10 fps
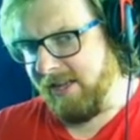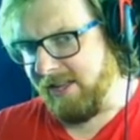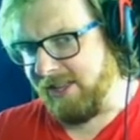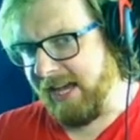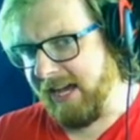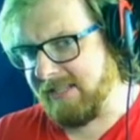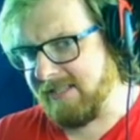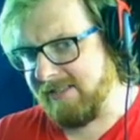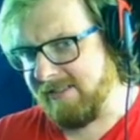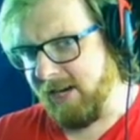
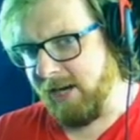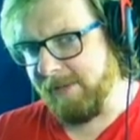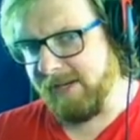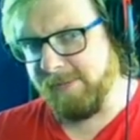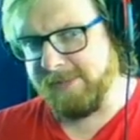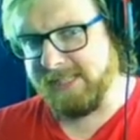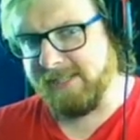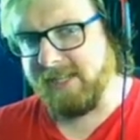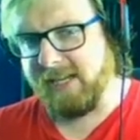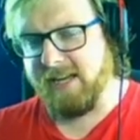That Hummer almost
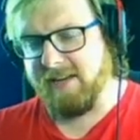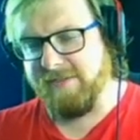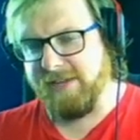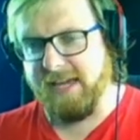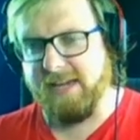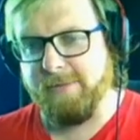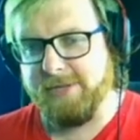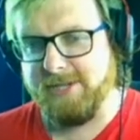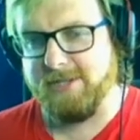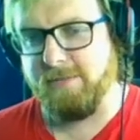sounded like it had a V8,
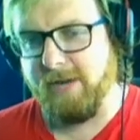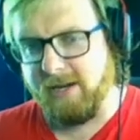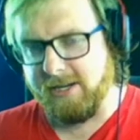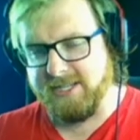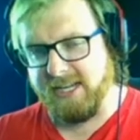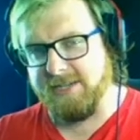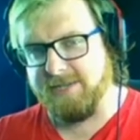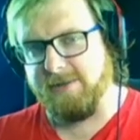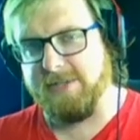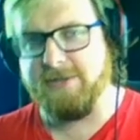which is rare because
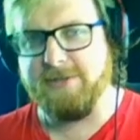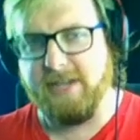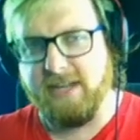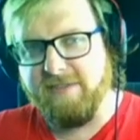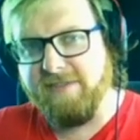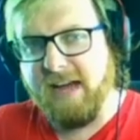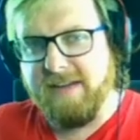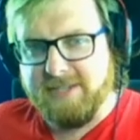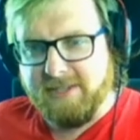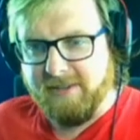H3s usually had a
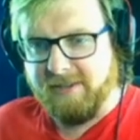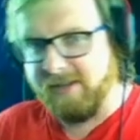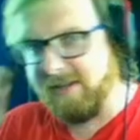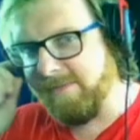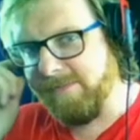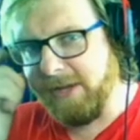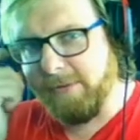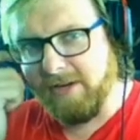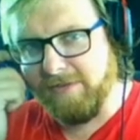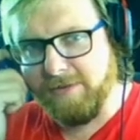5-cylinder. I
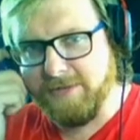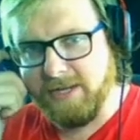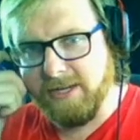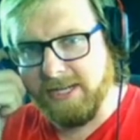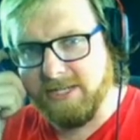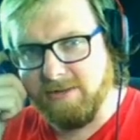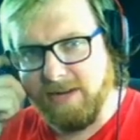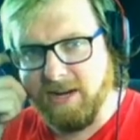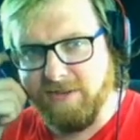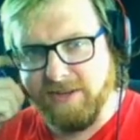wonder if it was a
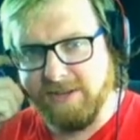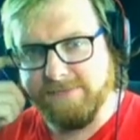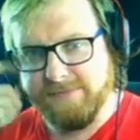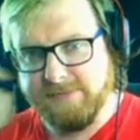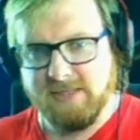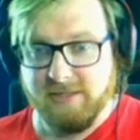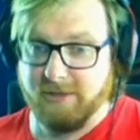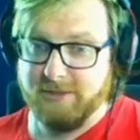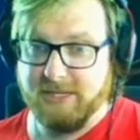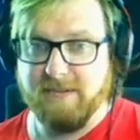H3 Alpha.
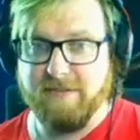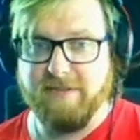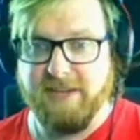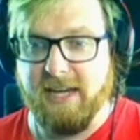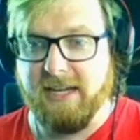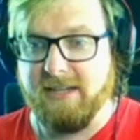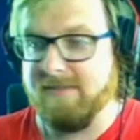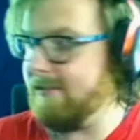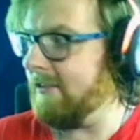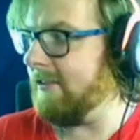Those did have a V8.
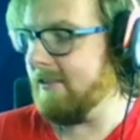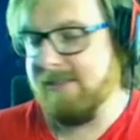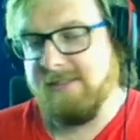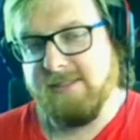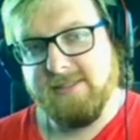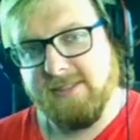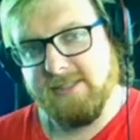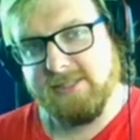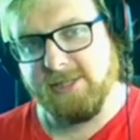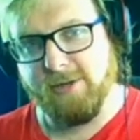
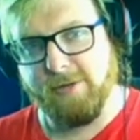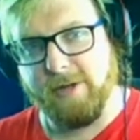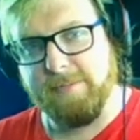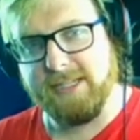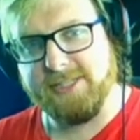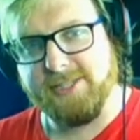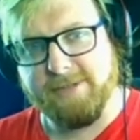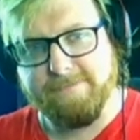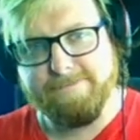So I'm not sure.